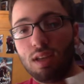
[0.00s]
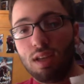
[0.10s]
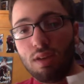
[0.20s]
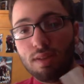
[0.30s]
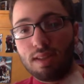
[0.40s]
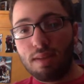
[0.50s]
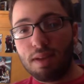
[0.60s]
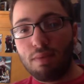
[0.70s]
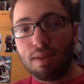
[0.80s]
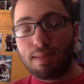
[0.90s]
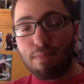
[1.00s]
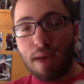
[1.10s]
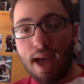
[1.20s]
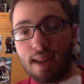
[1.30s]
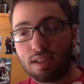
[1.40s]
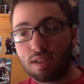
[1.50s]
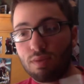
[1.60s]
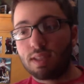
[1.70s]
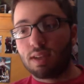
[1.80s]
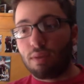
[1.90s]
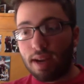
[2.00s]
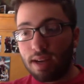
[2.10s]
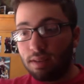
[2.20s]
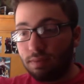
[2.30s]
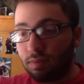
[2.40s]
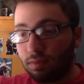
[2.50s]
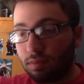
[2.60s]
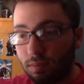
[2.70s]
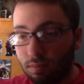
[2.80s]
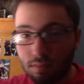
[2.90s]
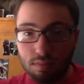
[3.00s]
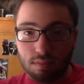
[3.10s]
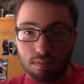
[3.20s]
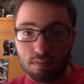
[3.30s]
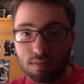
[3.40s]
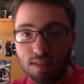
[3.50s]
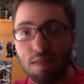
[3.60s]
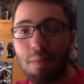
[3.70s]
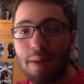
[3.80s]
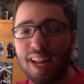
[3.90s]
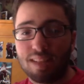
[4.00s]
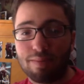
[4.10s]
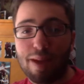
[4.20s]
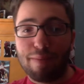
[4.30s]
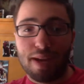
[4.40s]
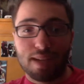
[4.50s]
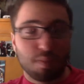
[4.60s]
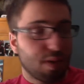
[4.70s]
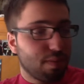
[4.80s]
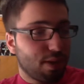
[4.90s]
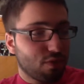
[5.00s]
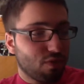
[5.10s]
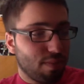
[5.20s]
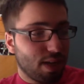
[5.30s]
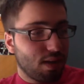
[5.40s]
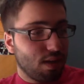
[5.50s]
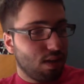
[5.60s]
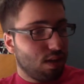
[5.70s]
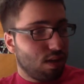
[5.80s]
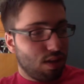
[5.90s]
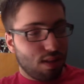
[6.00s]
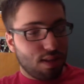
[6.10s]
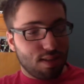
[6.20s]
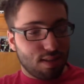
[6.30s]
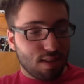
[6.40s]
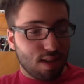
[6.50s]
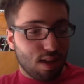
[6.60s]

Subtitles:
it was, I mean, it wasn't bad. It just wasn't great. Same opinion as Mad Max, pretty much, for me. This is, this